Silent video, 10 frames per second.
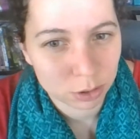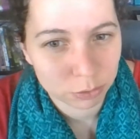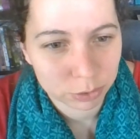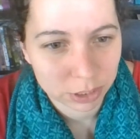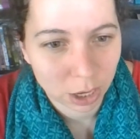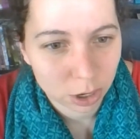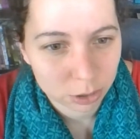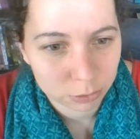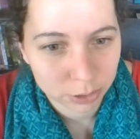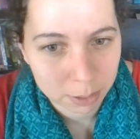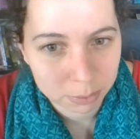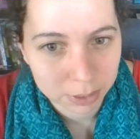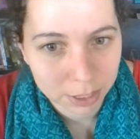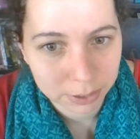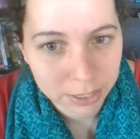lot of really hard
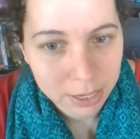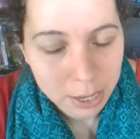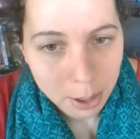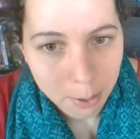vocabulary,